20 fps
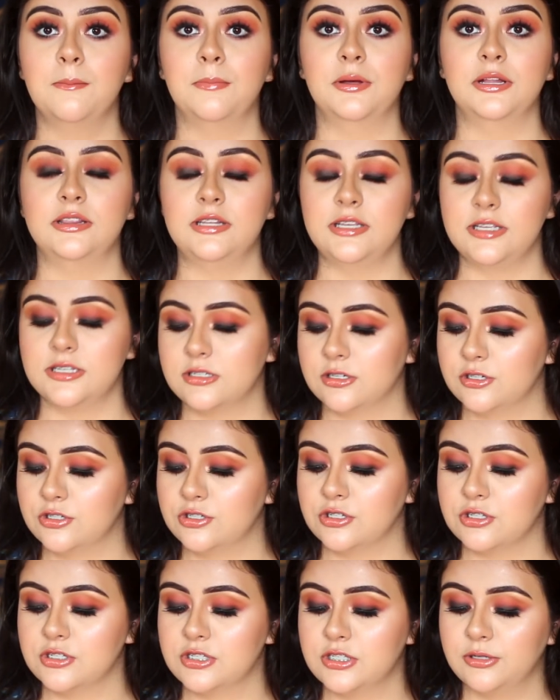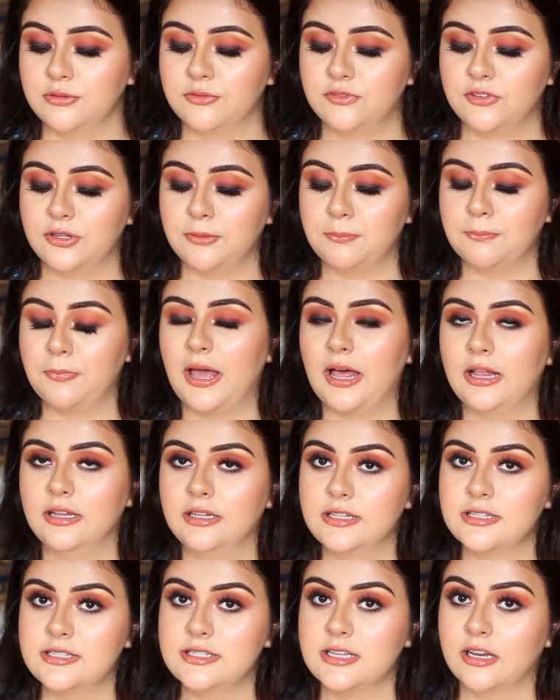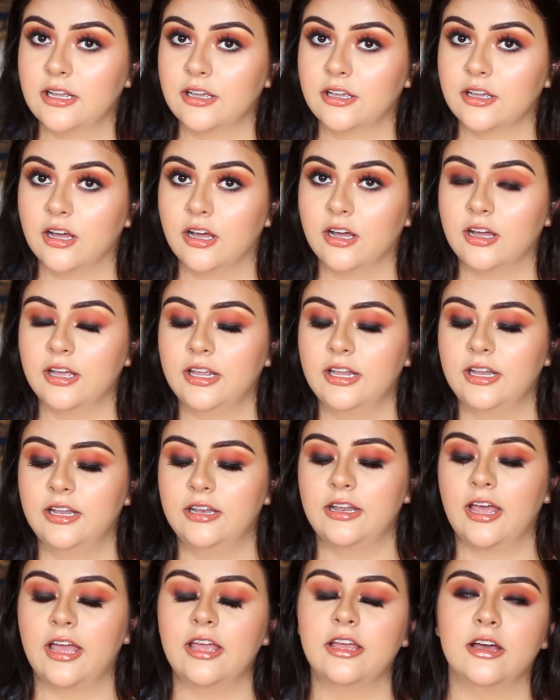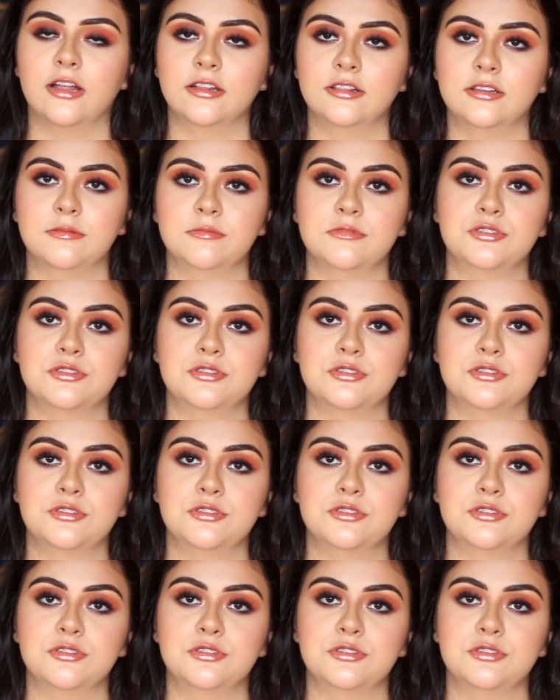But these are just some of the palettes that I got, and I got